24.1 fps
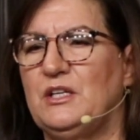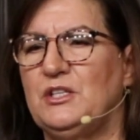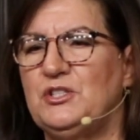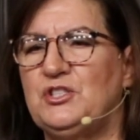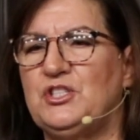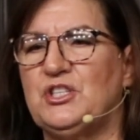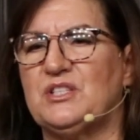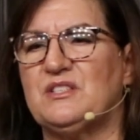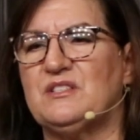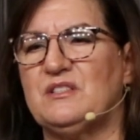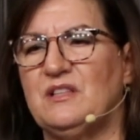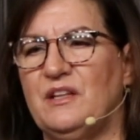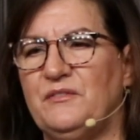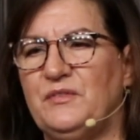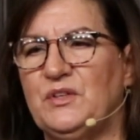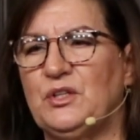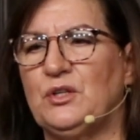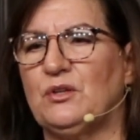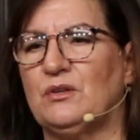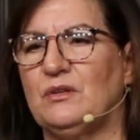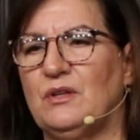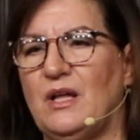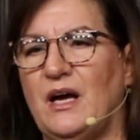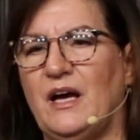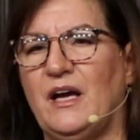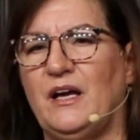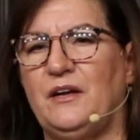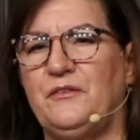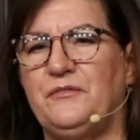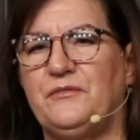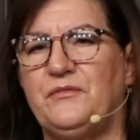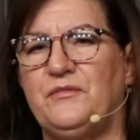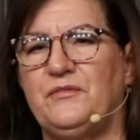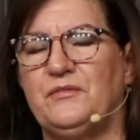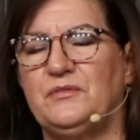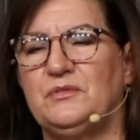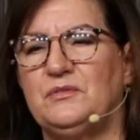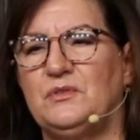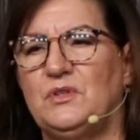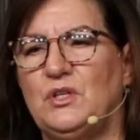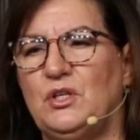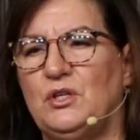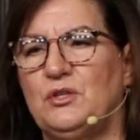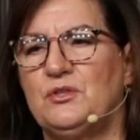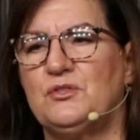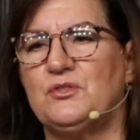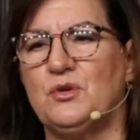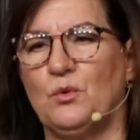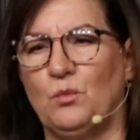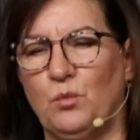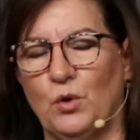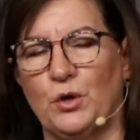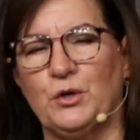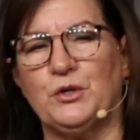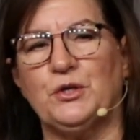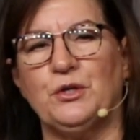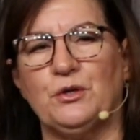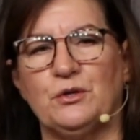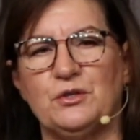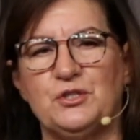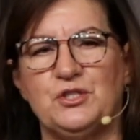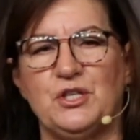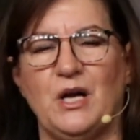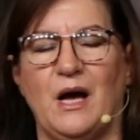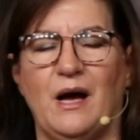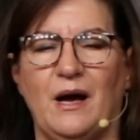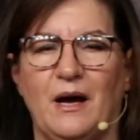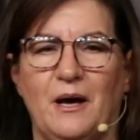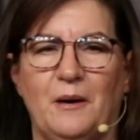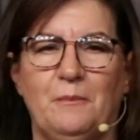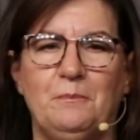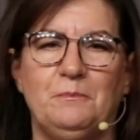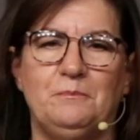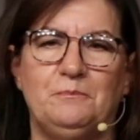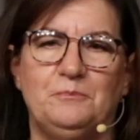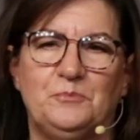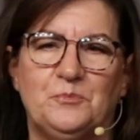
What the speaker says: just living your life to work your job,